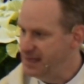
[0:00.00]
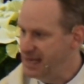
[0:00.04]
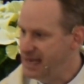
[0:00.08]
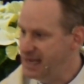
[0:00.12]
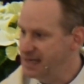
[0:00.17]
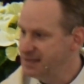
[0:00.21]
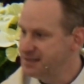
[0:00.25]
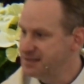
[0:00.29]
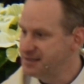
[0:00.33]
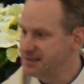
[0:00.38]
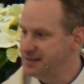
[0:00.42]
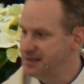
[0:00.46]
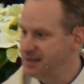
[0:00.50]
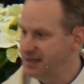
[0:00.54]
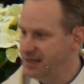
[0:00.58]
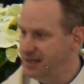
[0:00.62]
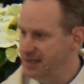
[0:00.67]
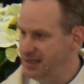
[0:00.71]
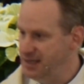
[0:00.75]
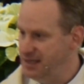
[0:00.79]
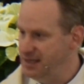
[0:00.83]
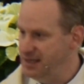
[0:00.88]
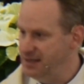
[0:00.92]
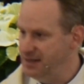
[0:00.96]
That's the
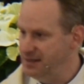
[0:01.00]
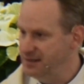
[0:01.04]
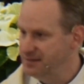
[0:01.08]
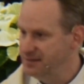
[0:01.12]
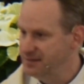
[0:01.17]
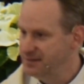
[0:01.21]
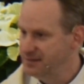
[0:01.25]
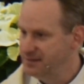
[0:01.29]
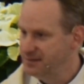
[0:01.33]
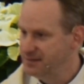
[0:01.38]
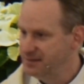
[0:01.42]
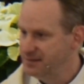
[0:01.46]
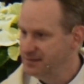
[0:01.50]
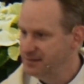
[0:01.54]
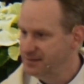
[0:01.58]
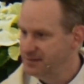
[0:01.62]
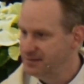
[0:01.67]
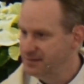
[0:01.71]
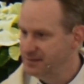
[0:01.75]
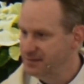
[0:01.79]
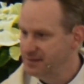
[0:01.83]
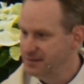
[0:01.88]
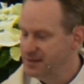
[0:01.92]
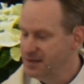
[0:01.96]
key.
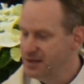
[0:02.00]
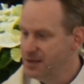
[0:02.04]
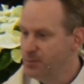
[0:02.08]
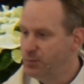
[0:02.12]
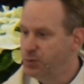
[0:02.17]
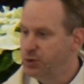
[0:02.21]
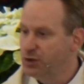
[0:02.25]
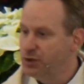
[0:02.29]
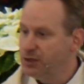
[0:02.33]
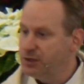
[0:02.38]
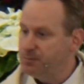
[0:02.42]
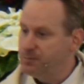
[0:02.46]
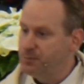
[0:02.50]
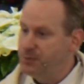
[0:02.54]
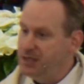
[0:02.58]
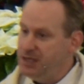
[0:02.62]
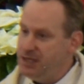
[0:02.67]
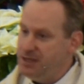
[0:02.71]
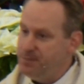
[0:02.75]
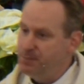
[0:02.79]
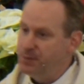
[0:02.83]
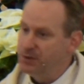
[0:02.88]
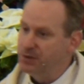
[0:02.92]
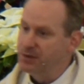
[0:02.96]
Put
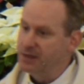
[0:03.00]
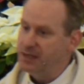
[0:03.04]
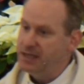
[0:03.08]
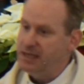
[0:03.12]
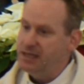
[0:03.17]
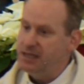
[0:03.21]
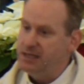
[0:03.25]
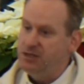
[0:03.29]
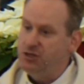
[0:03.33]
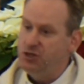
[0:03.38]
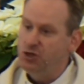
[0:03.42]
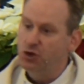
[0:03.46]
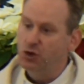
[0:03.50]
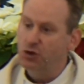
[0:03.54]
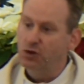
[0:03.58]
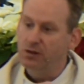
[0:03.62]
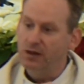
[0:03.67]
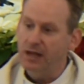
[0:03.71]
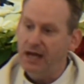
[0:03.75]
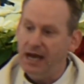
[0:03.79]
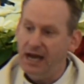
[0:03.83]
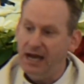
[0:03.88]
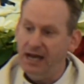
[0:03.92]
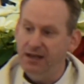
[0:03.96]
people in
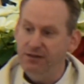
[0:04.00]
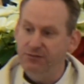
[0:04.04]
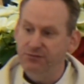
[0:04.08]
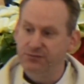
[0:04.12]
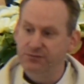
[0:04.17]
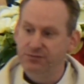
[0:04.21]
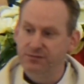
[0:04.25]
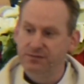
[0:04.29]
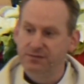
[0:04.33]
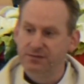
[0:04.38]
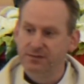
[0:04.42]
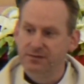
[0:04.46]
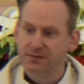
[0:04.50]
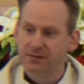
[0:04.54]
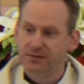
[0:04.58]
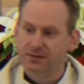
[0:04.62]
your life